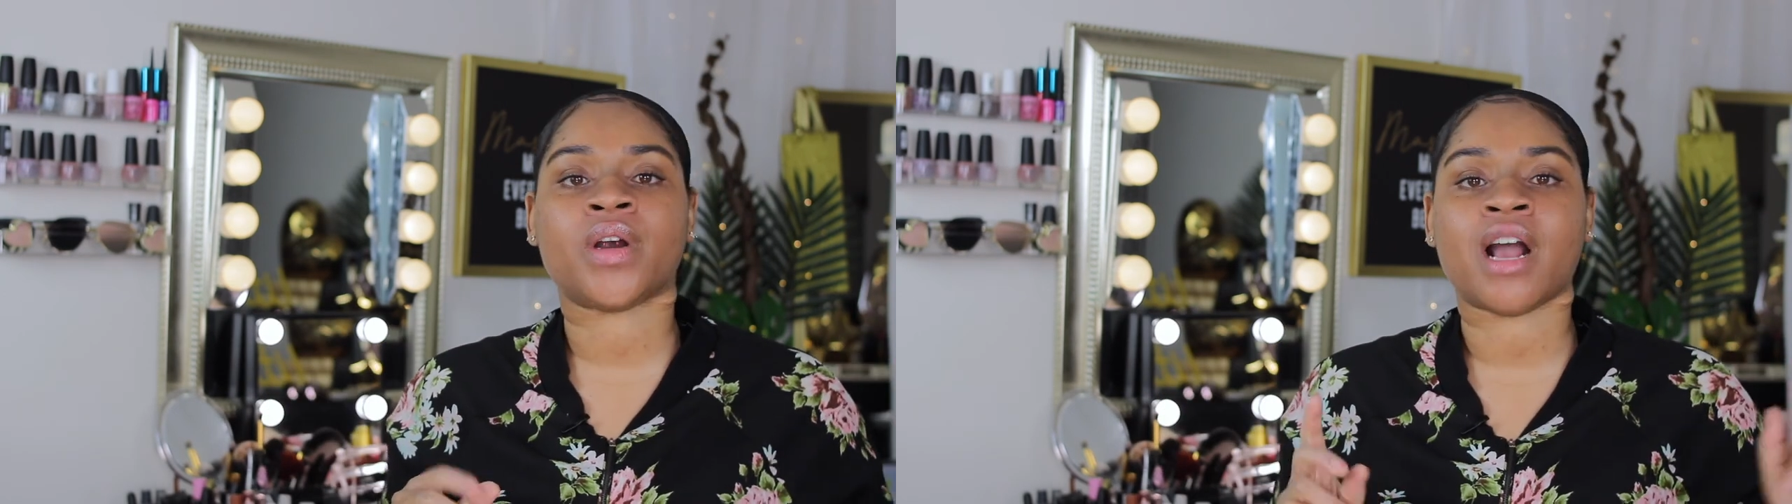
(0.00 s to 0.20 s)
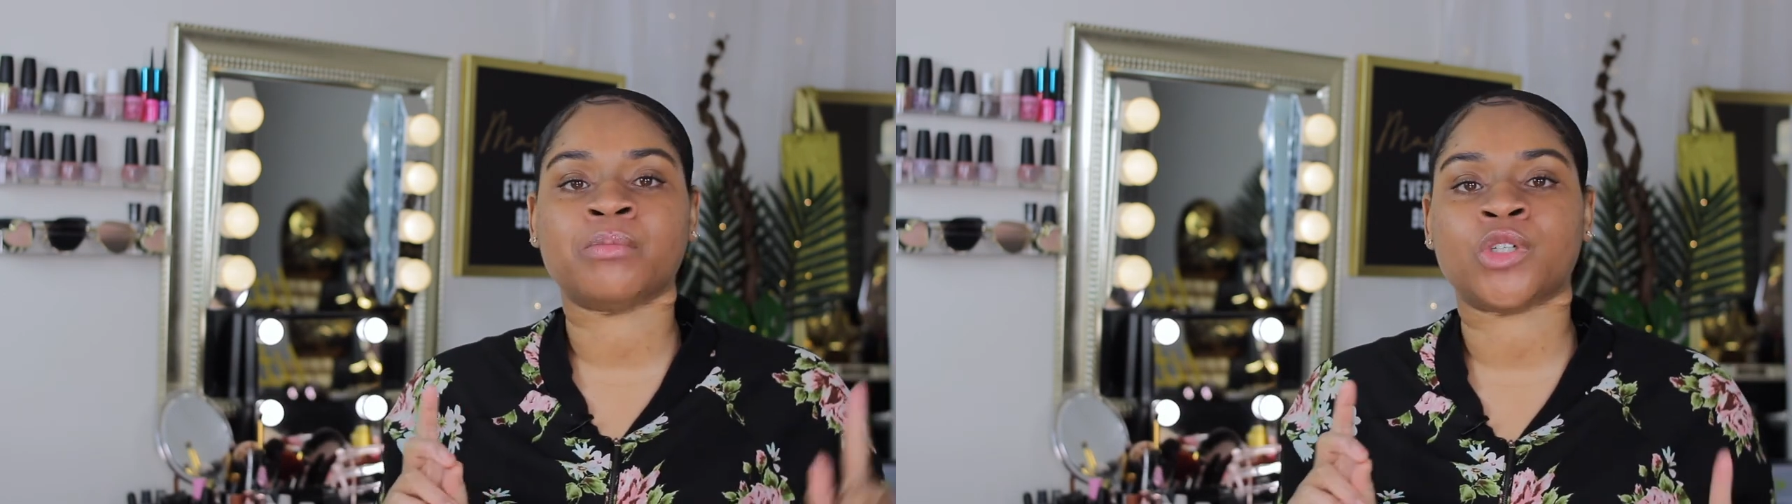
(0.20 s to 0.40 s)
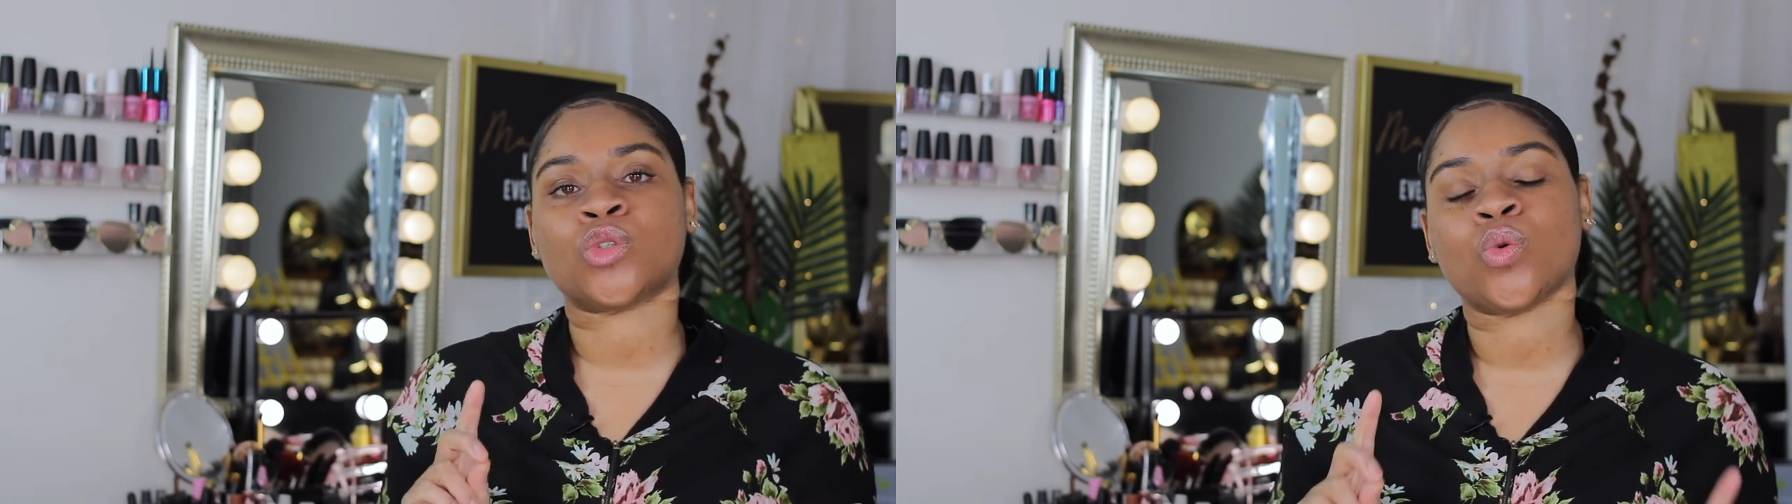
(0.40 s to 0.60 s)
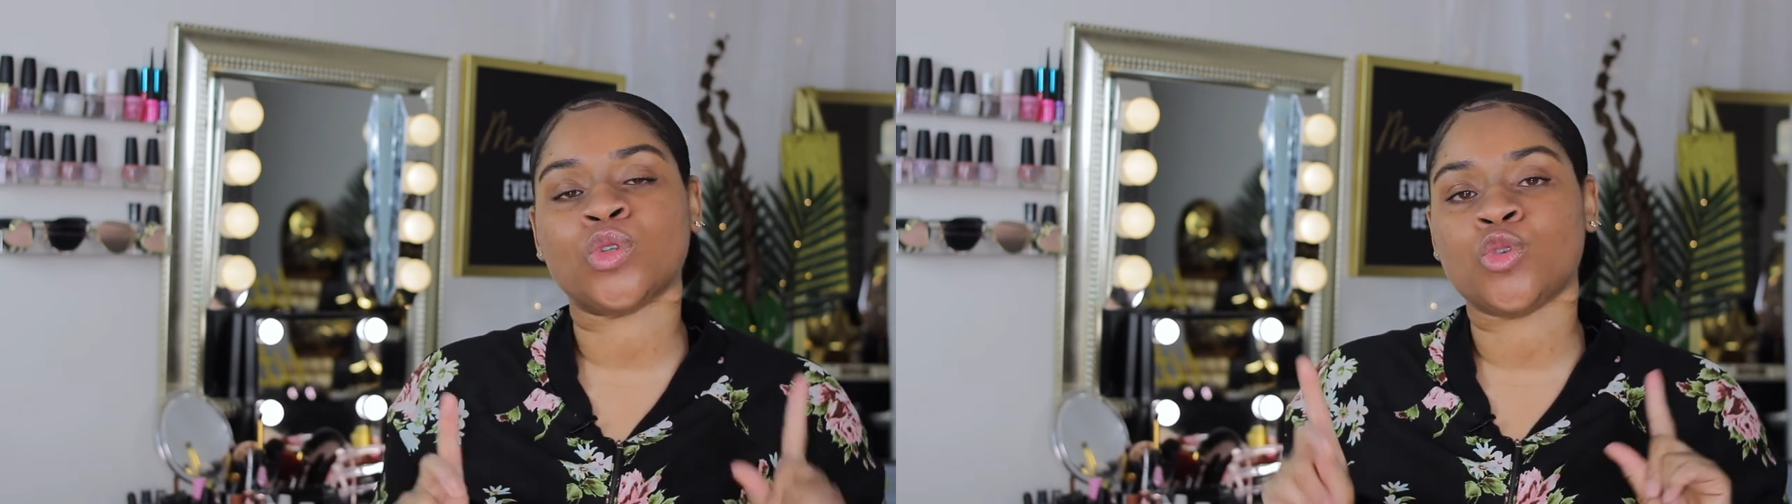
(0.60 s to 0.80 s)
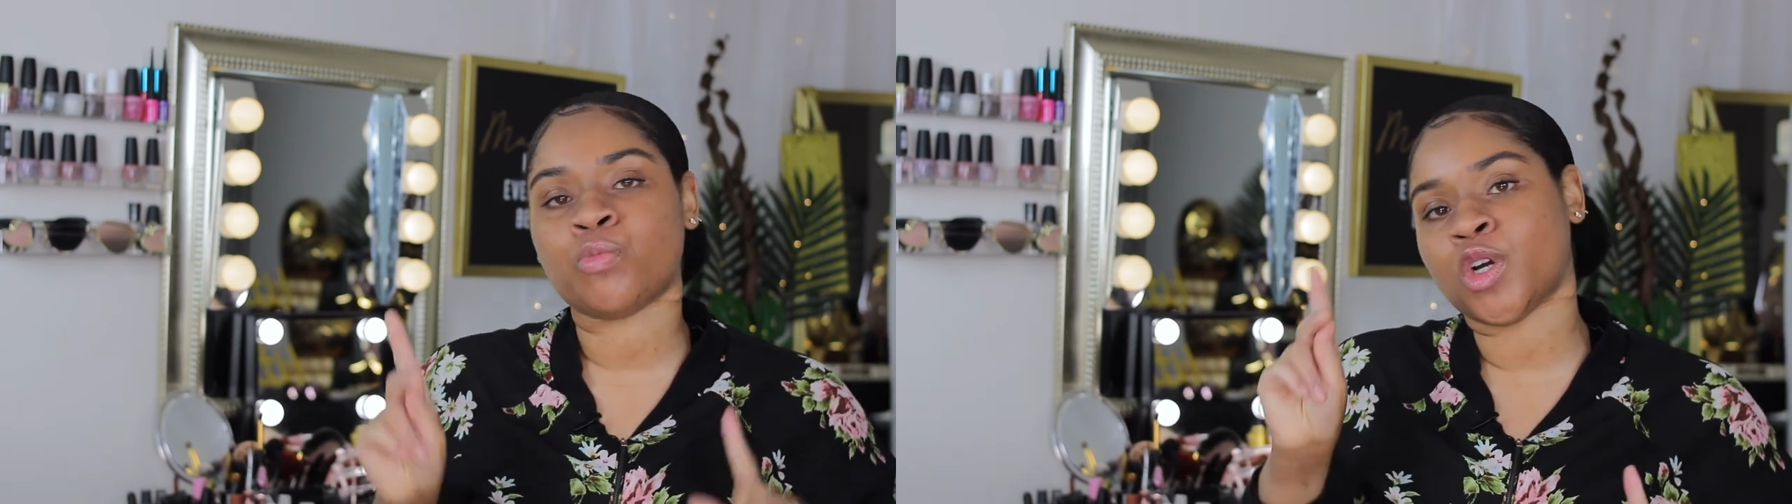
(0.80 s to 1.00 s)
I'm just going
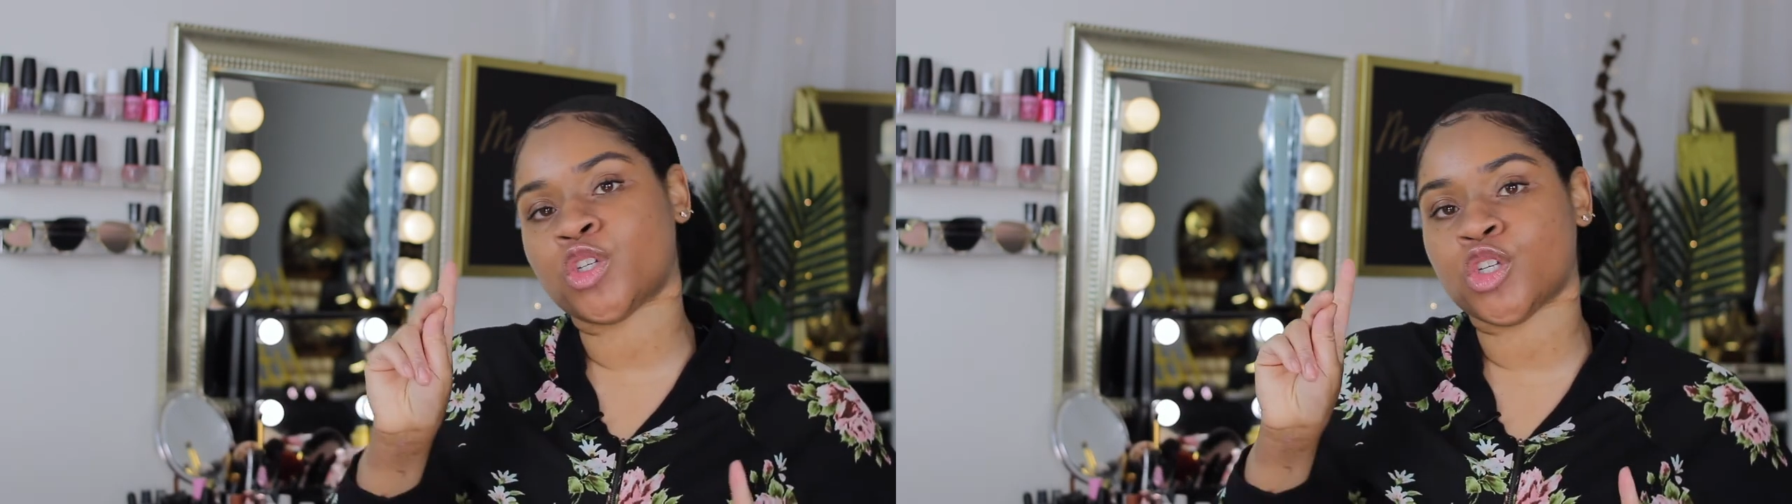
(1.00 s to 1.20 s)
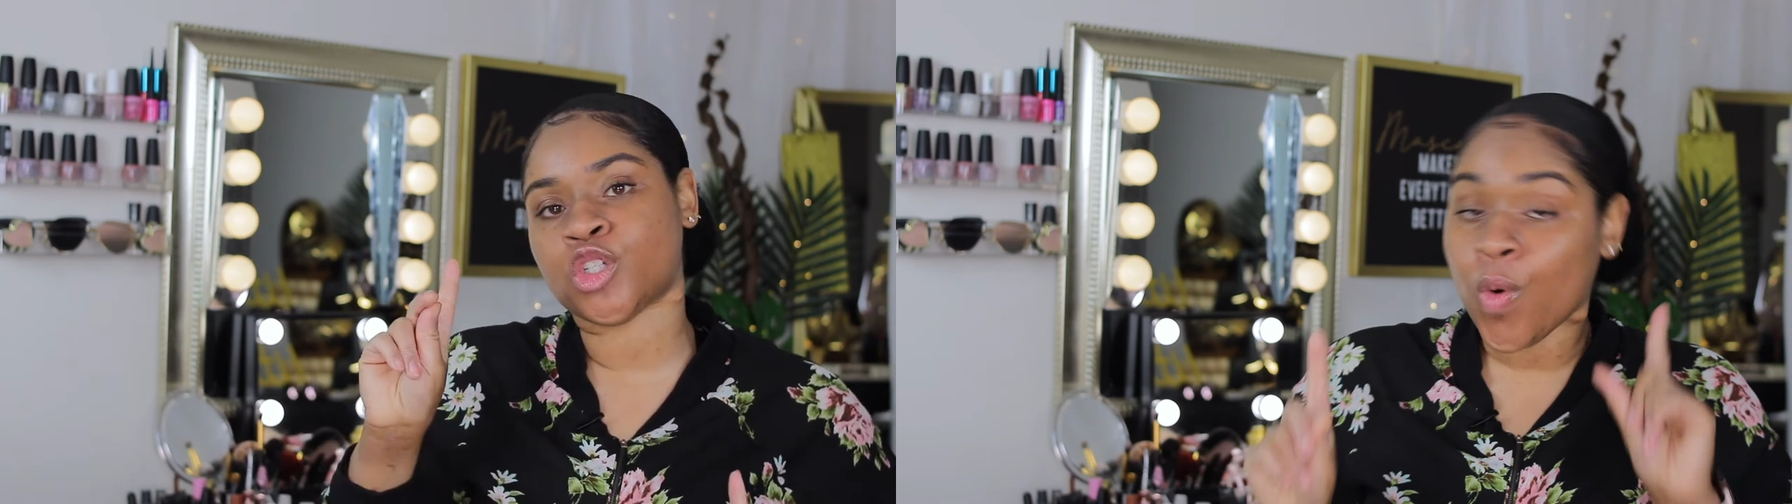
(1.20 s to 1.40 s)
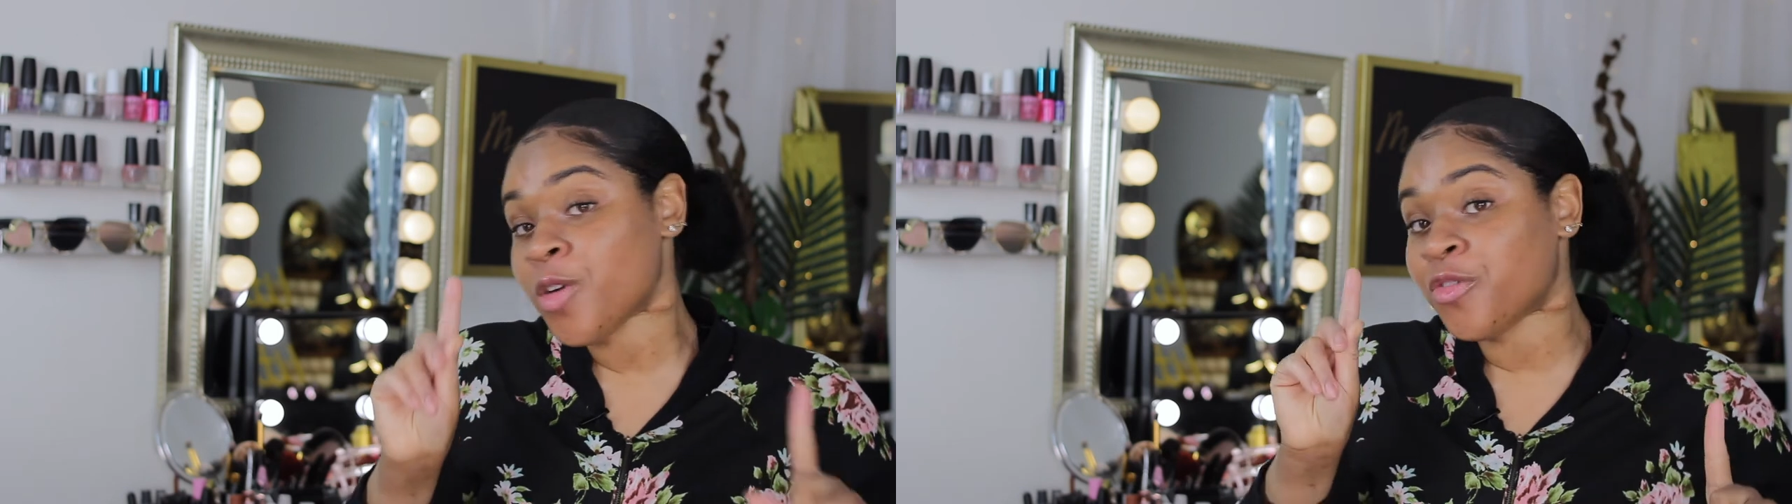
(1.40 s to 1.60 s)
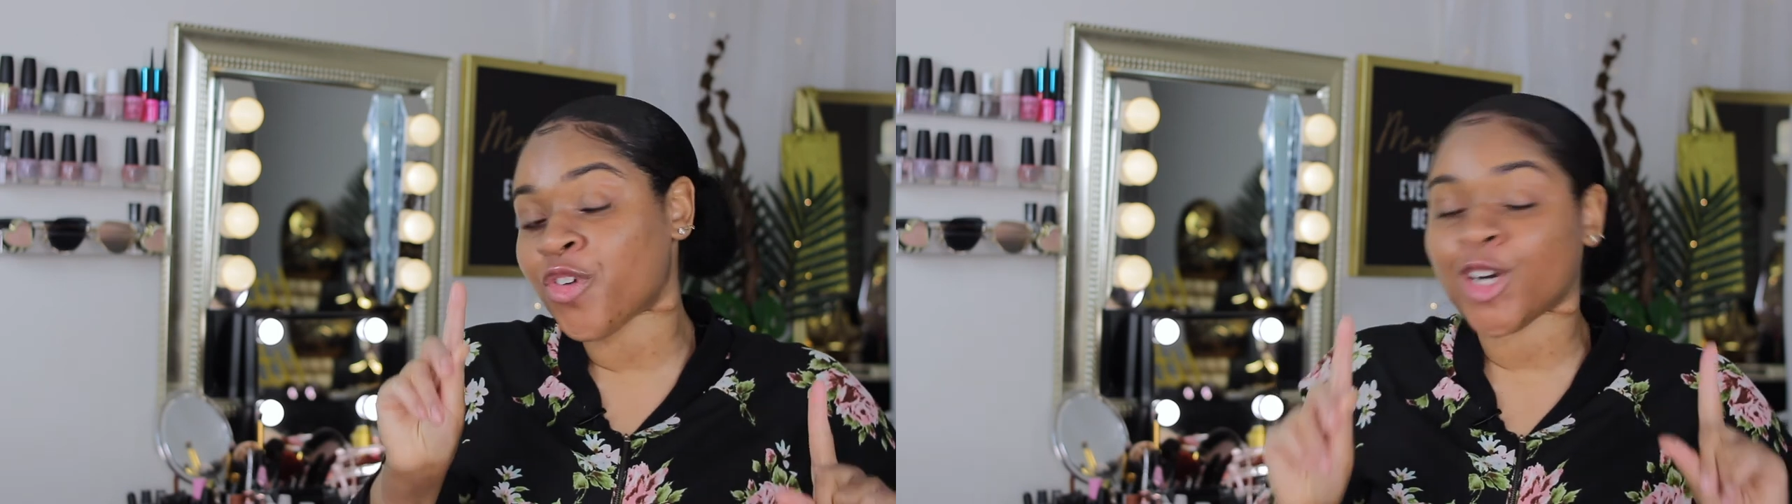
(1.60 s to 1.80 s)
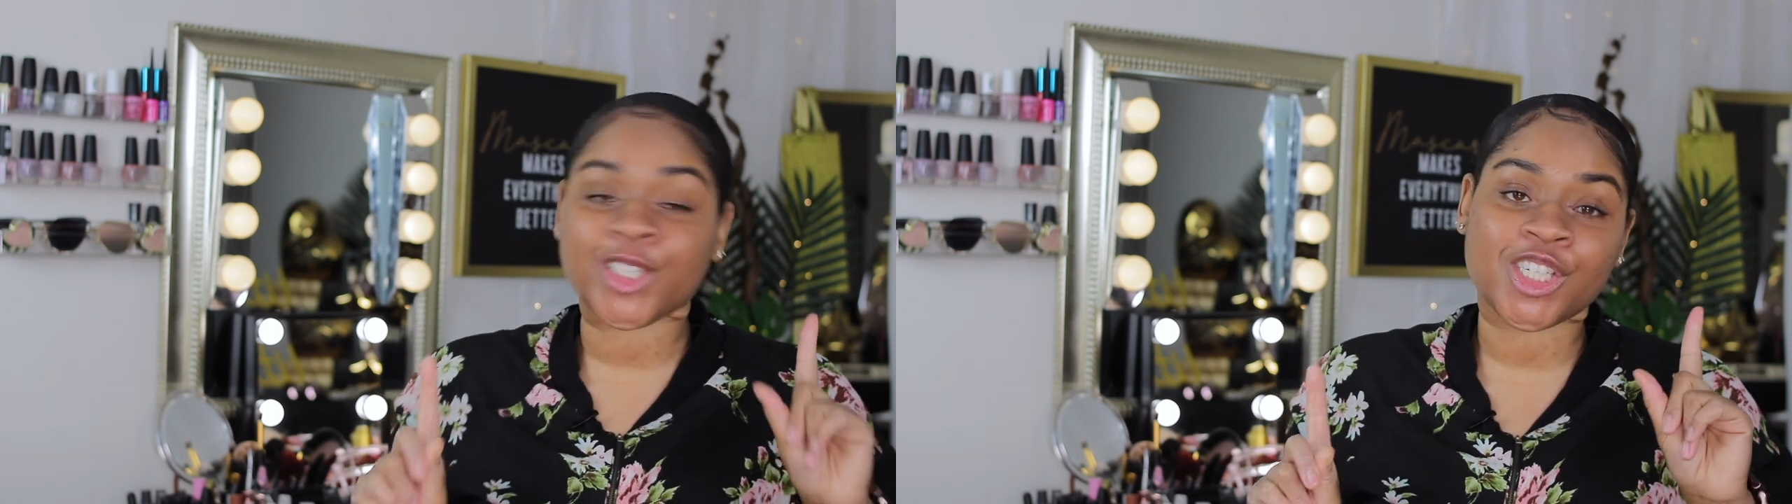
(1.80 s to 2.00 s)
to purchase one
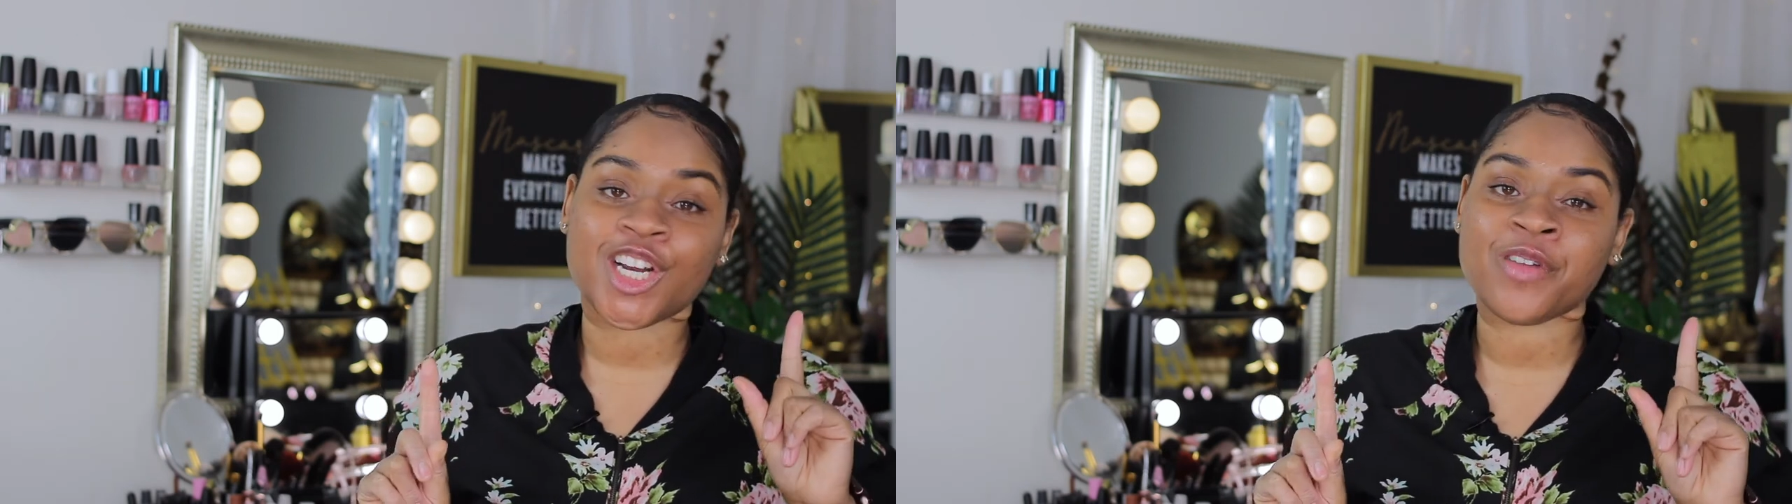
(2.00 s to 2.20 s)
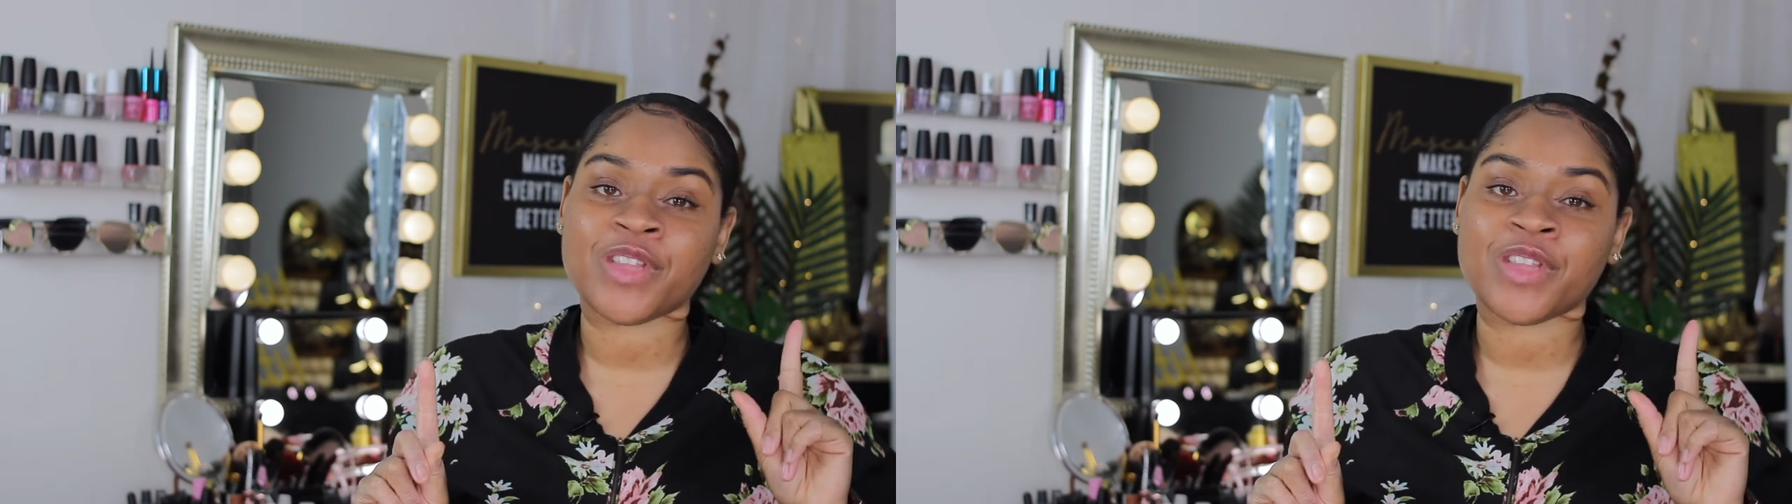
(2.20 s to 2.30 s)
version of